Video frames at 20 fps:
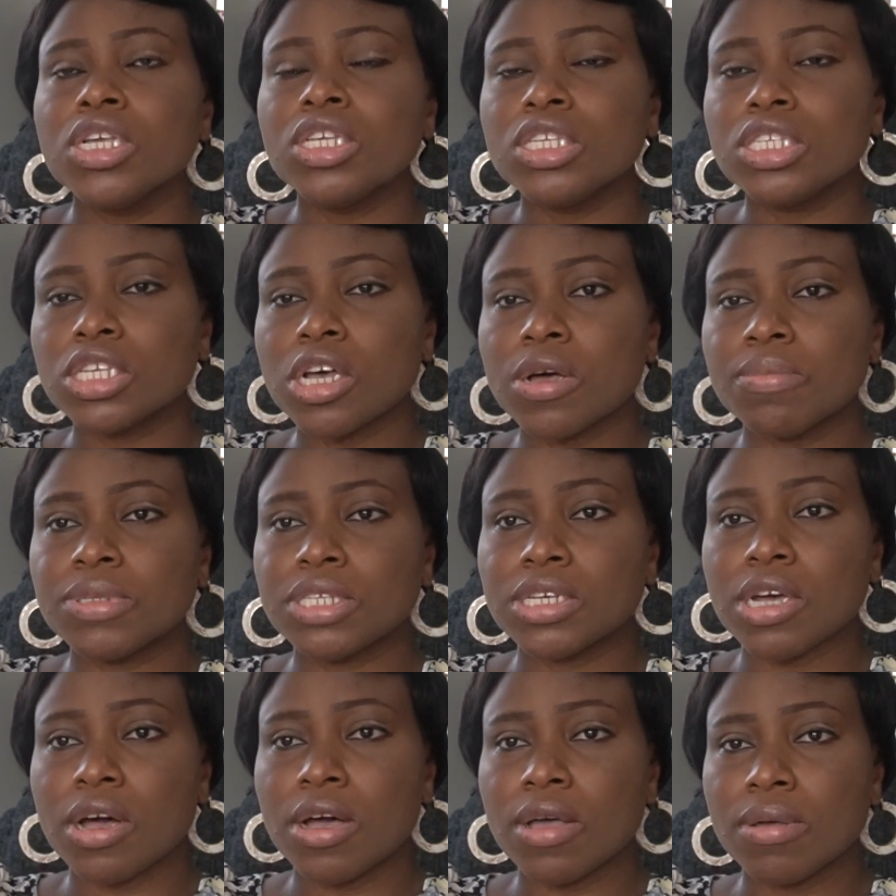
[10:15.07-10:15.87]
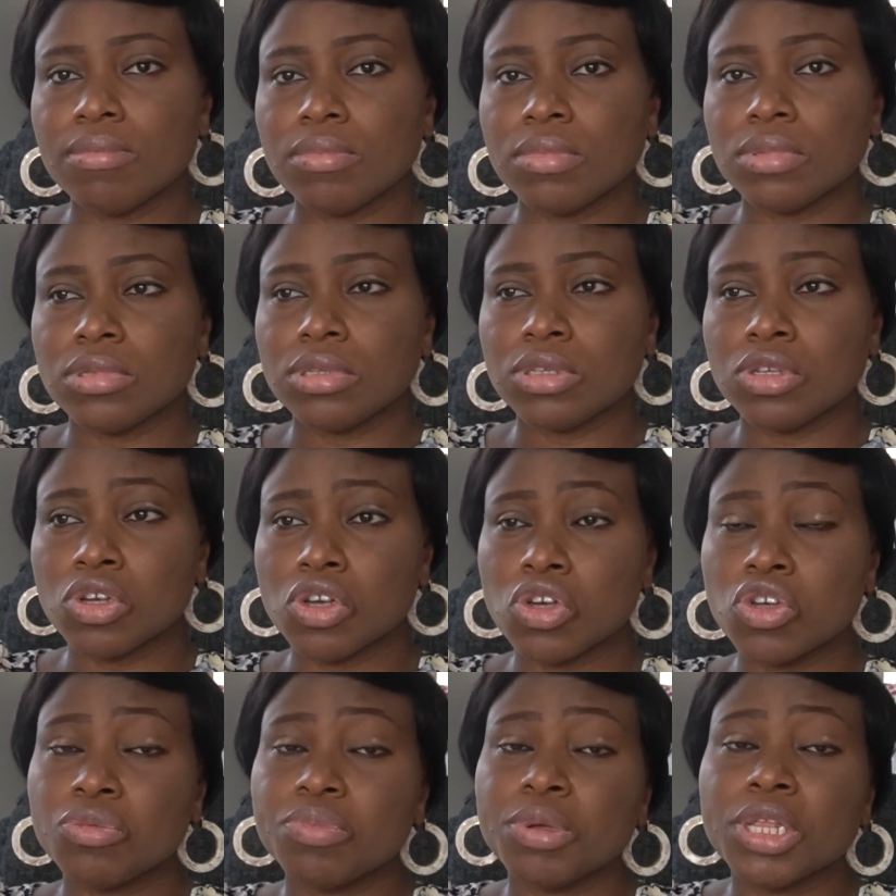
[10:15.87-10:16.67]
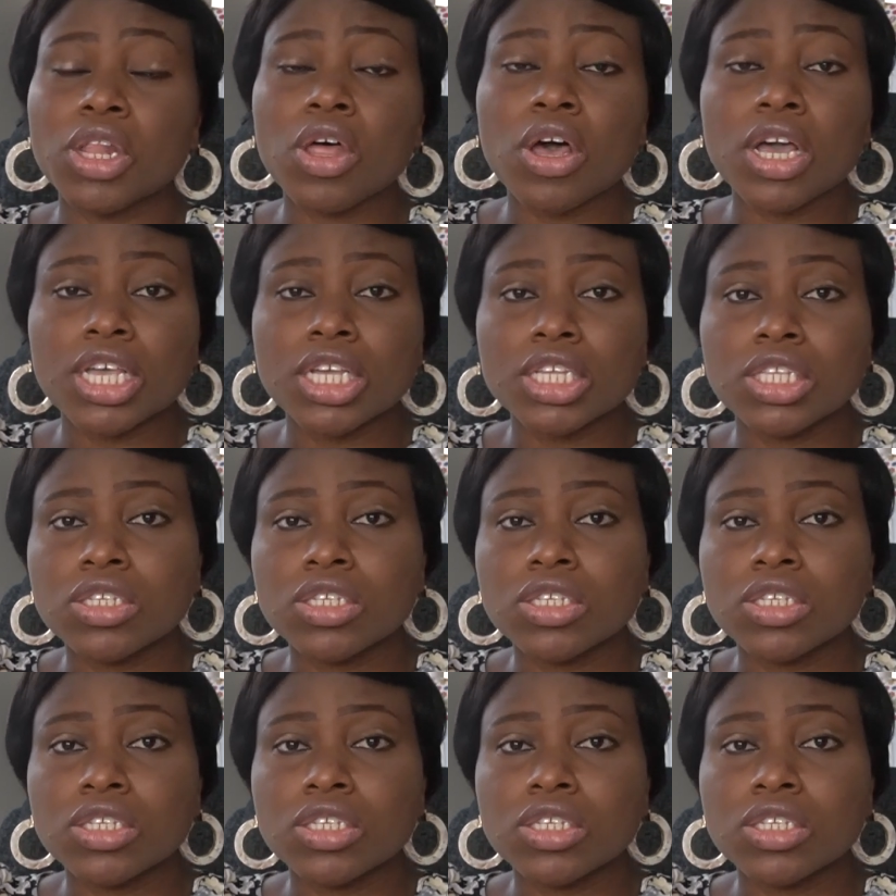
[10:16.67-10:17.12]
Sometimes you could be lucky